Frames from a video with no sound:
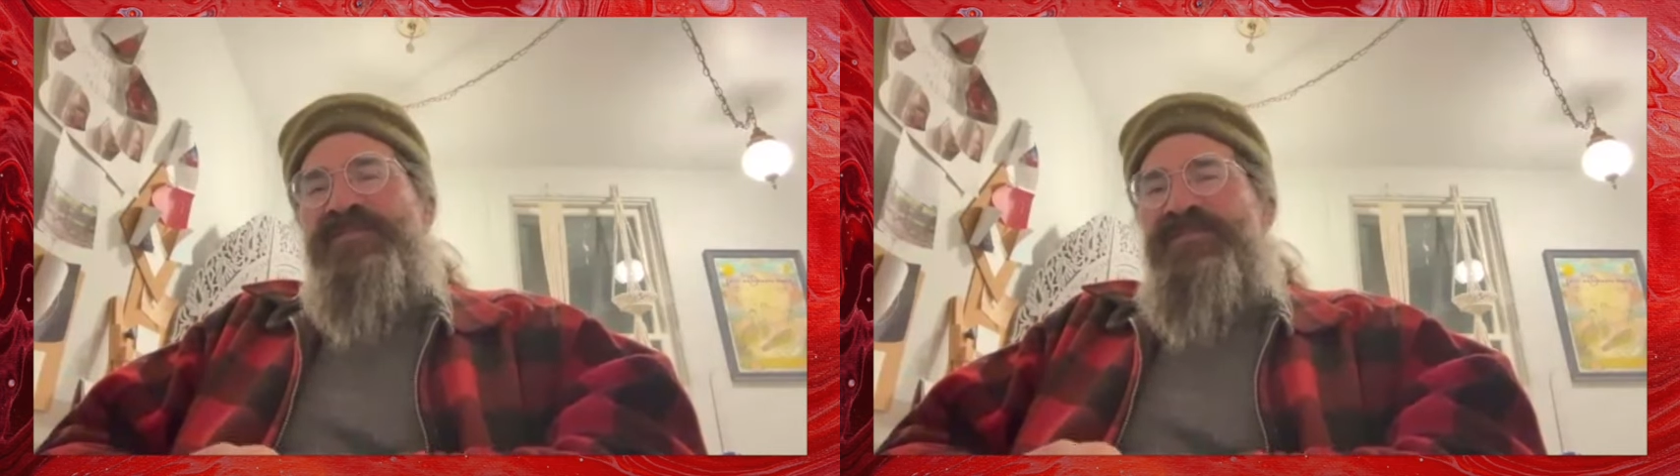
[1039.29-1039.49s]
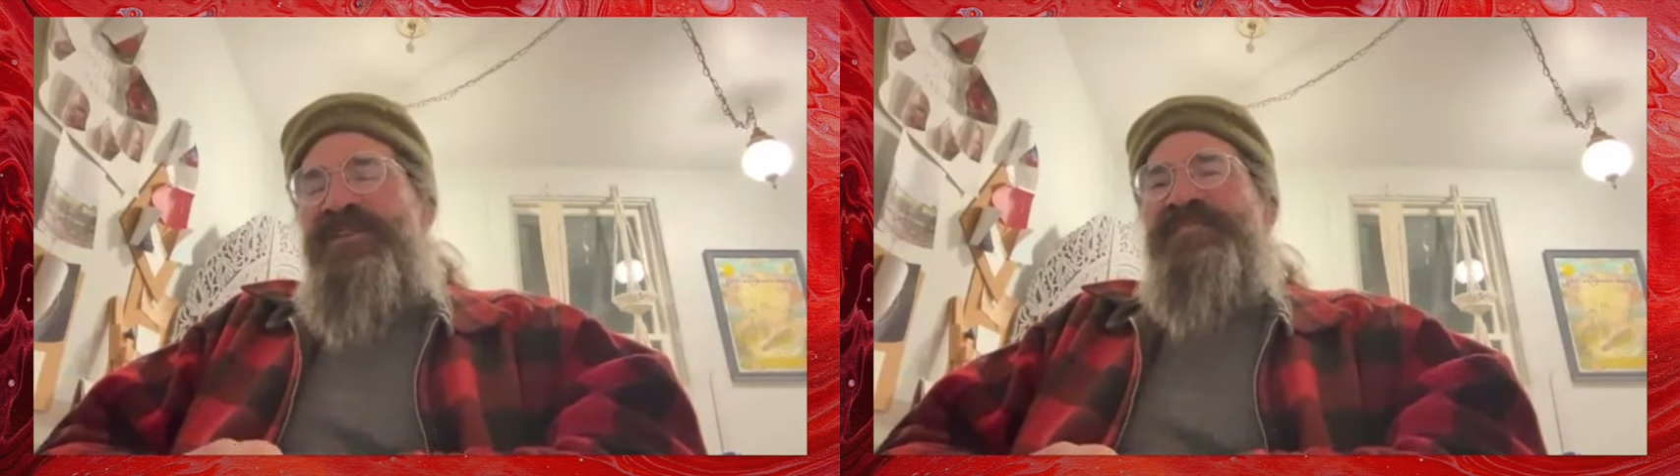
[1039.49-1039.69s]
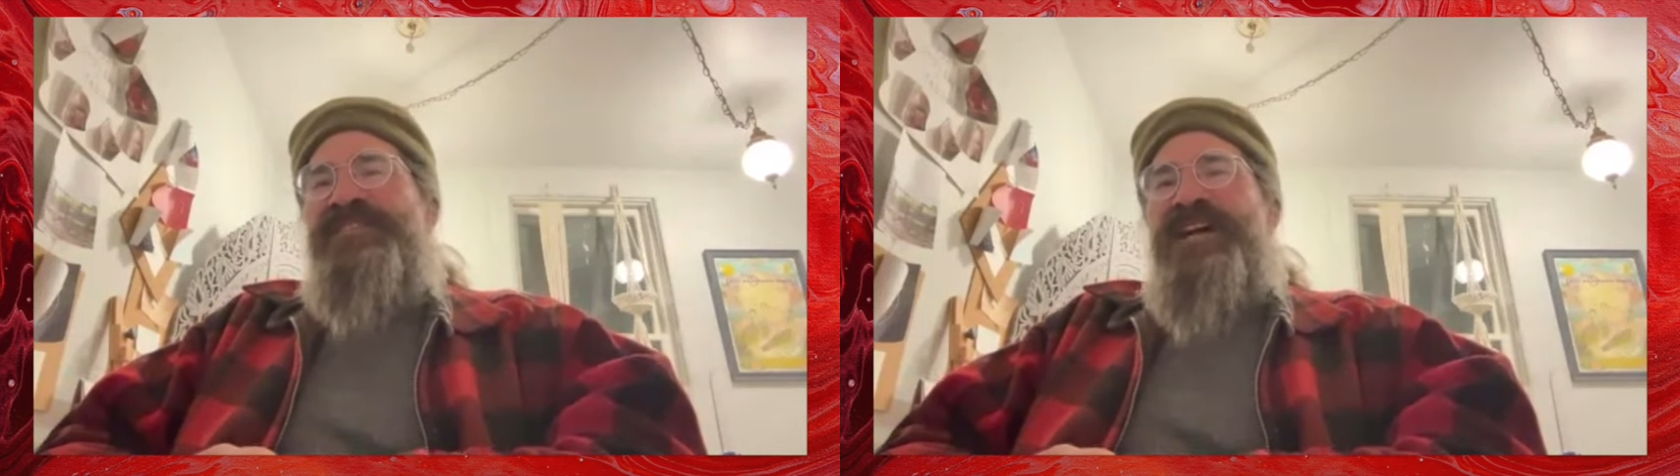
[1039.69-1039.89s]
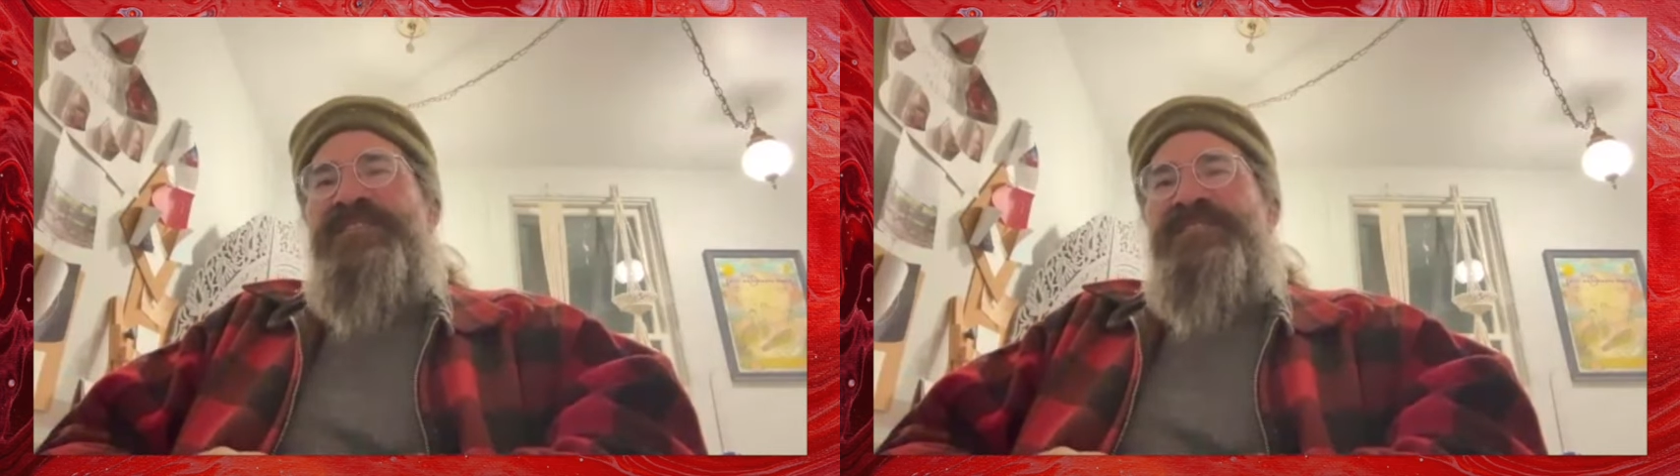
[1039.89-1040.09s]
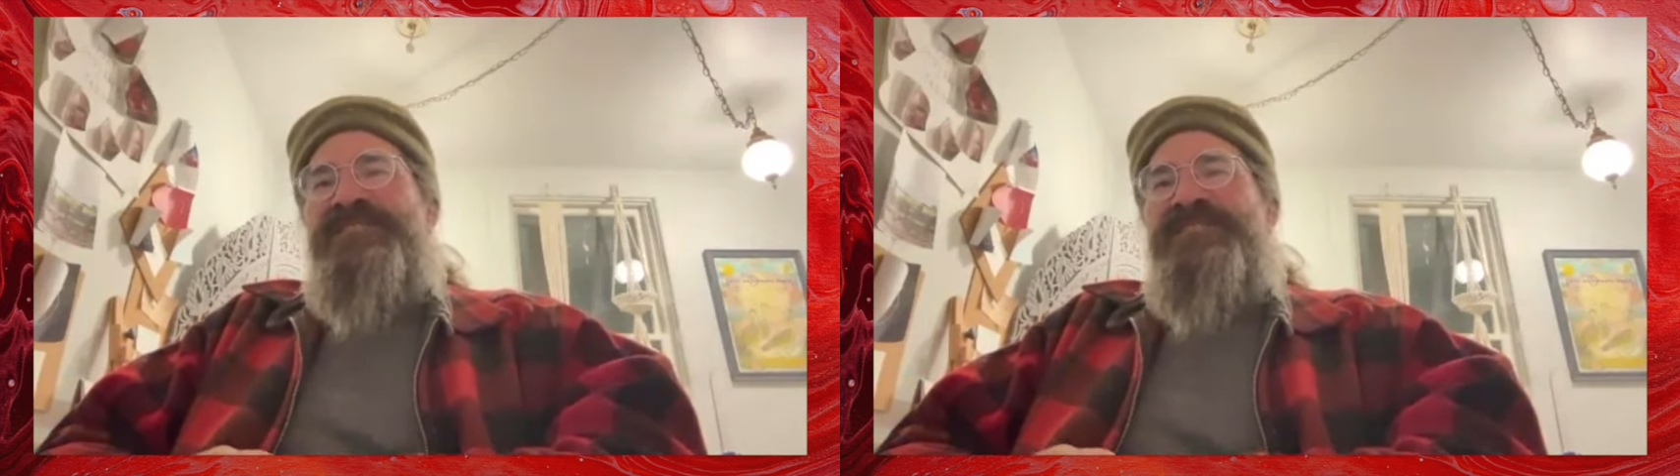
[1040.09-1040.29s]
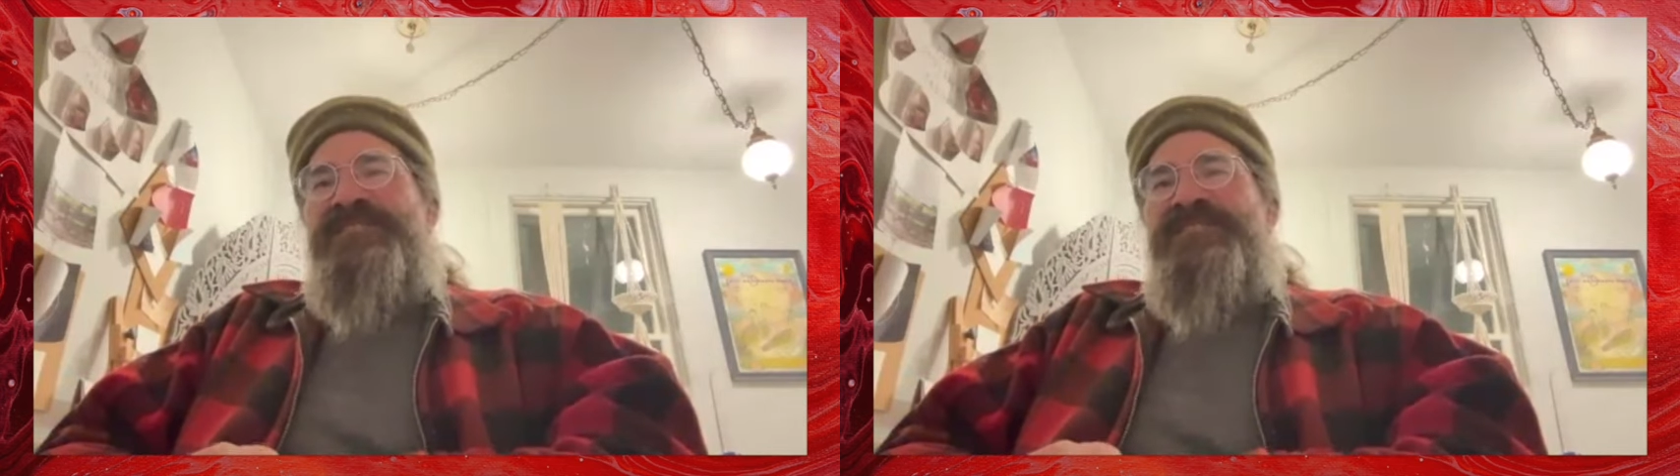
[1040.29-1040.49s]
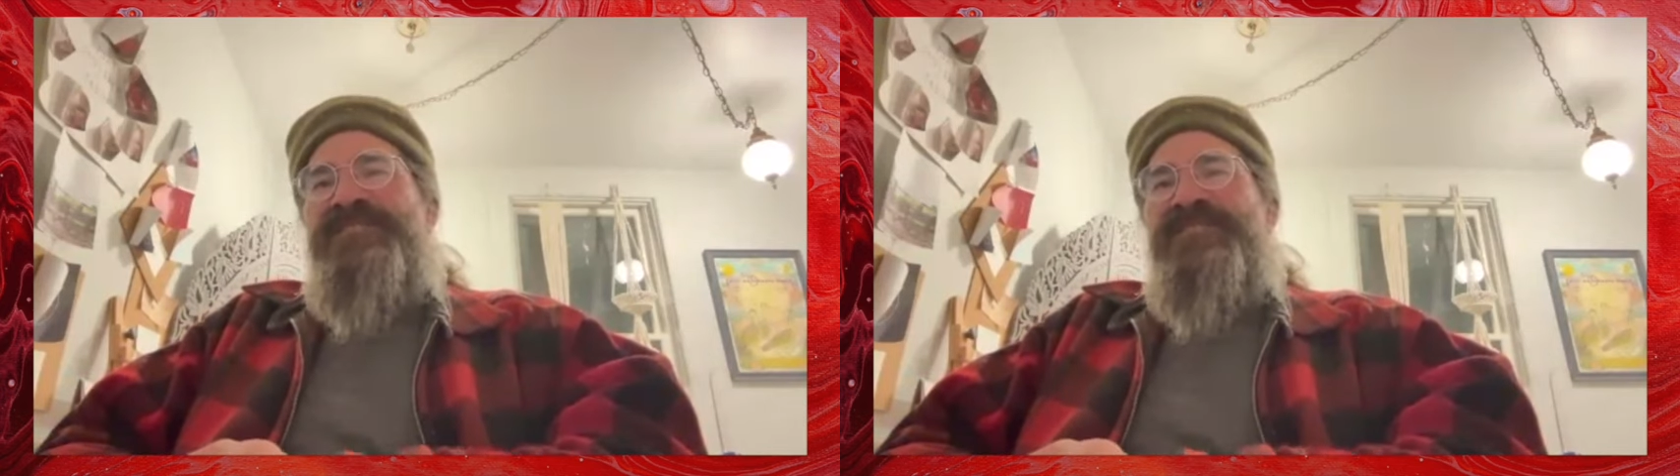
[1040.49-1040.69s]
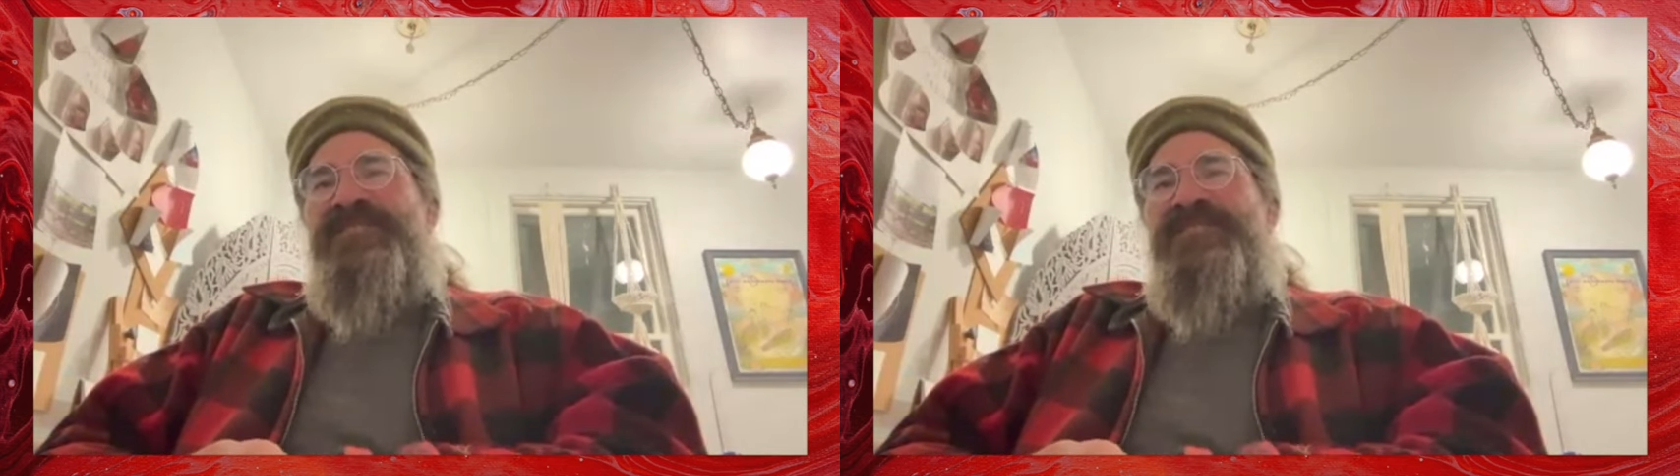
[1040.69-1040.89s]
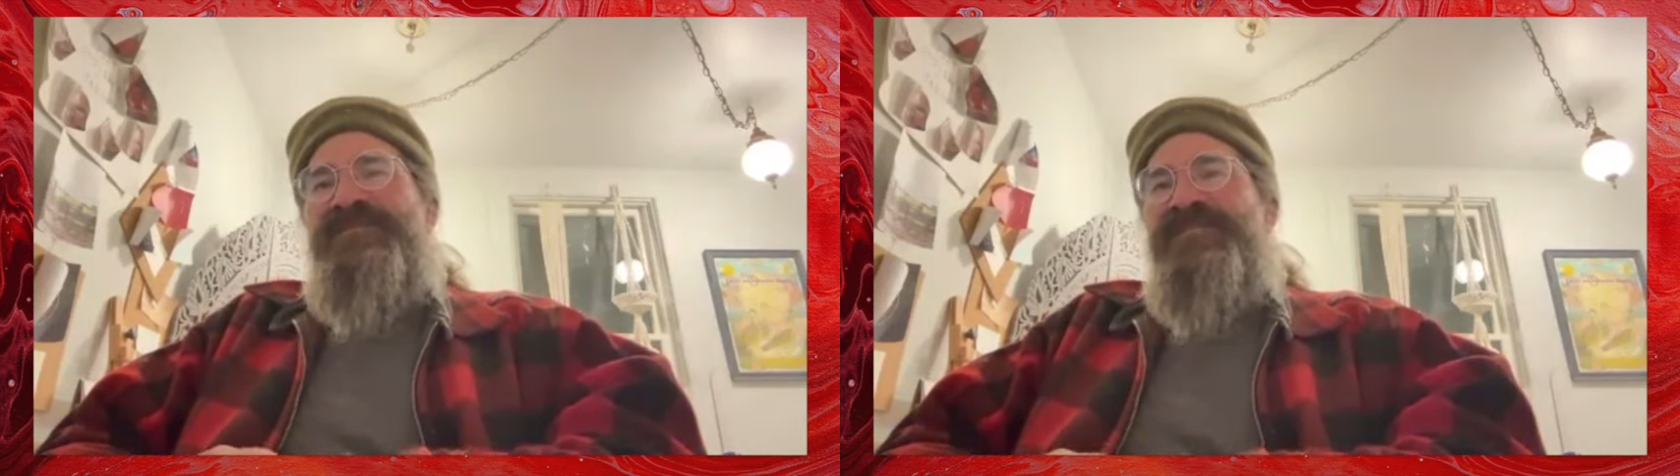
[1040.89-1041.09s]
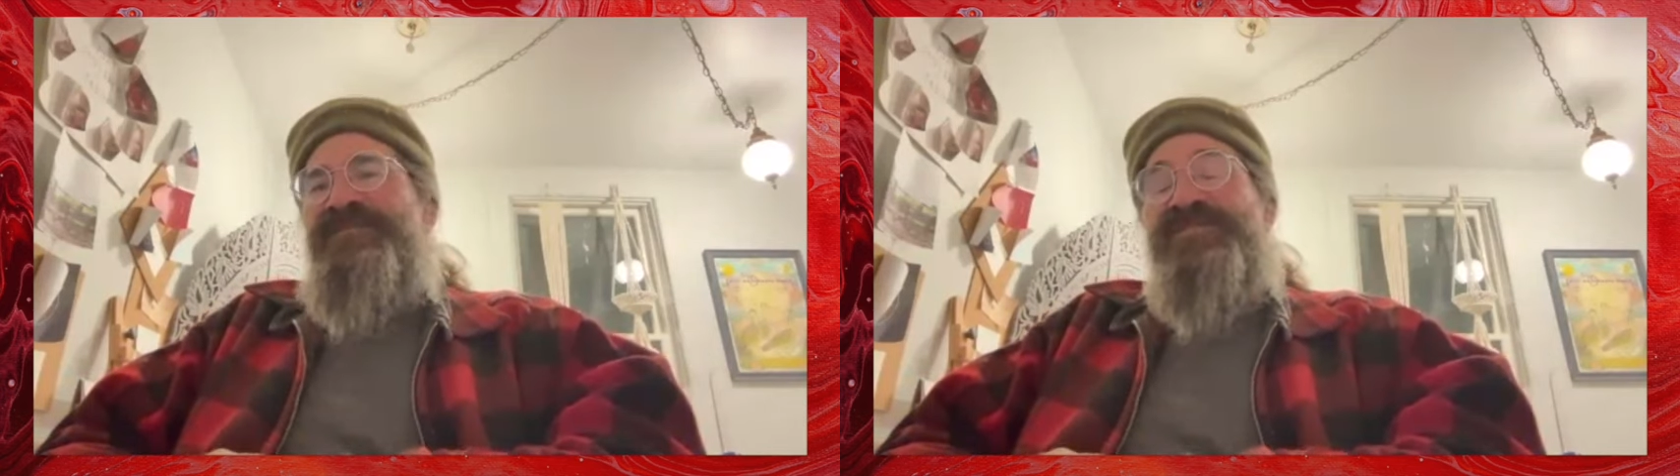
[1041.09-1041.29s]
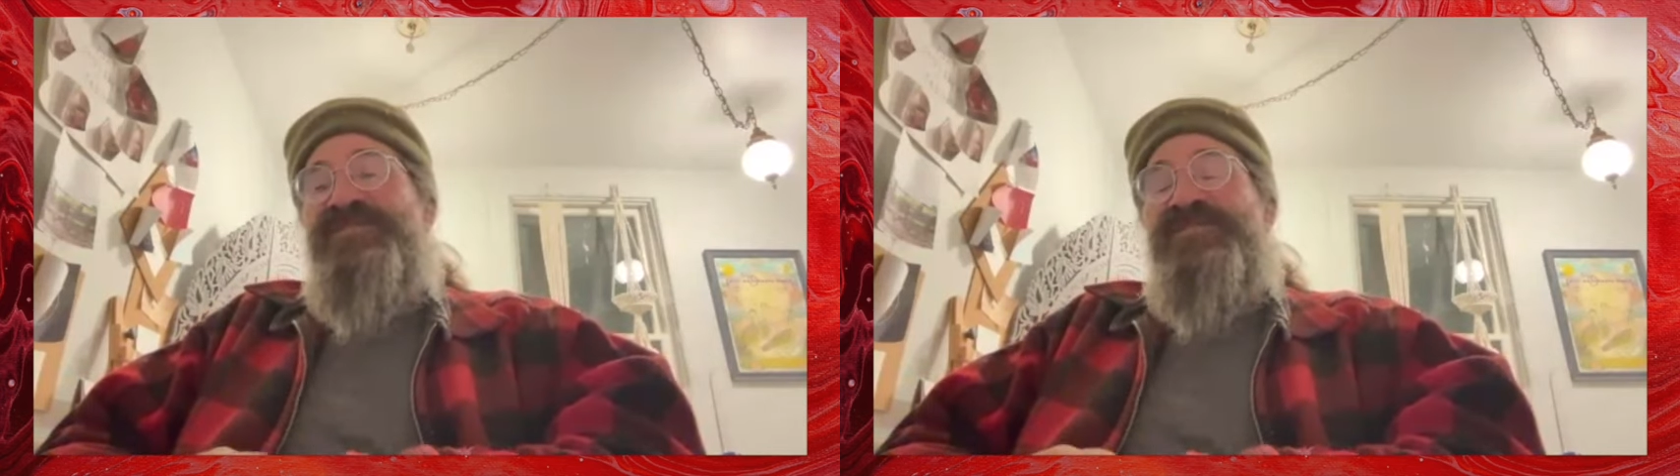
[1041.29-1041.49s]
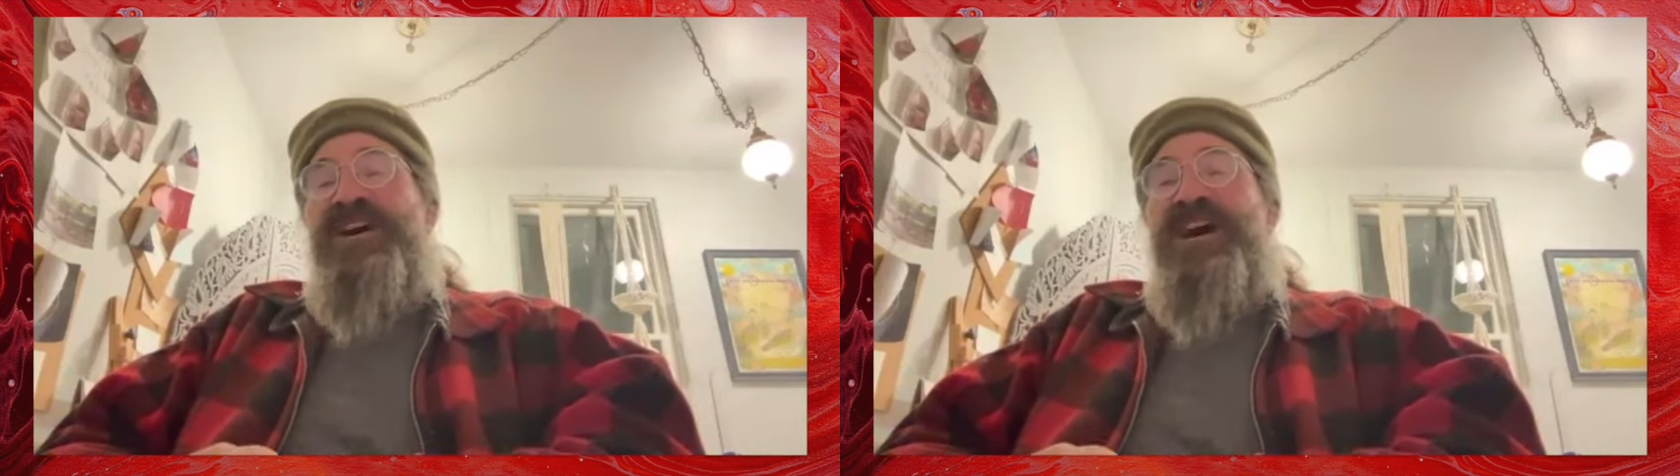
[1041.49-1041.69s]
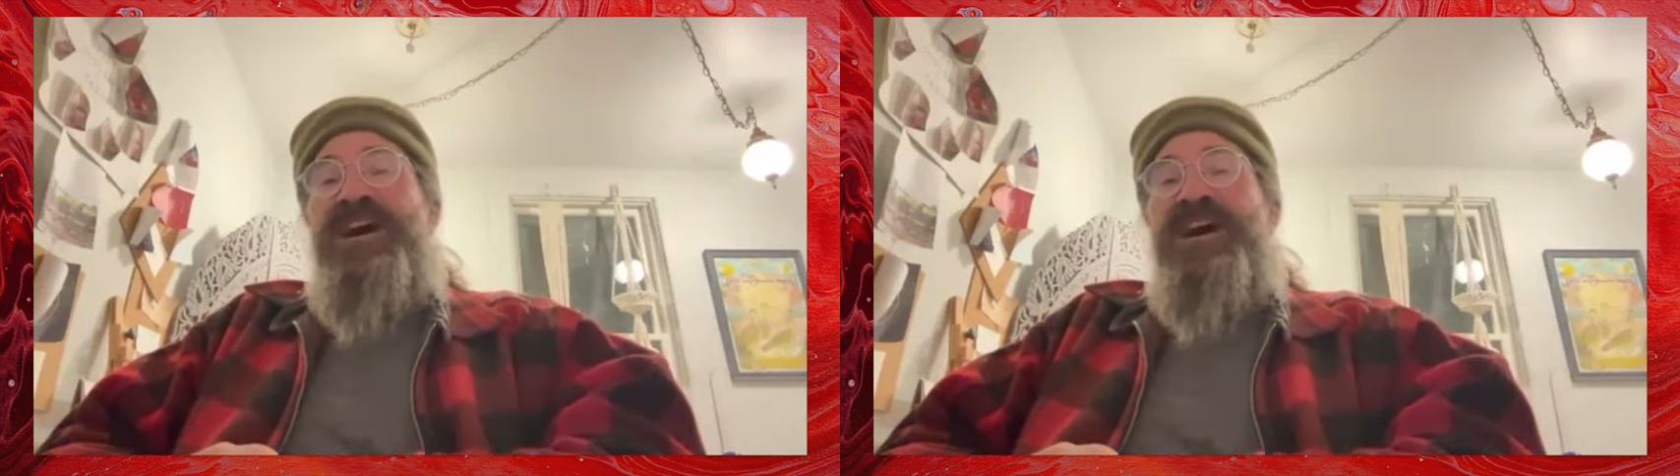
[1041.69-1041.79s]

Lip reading: regret that, even if it's just a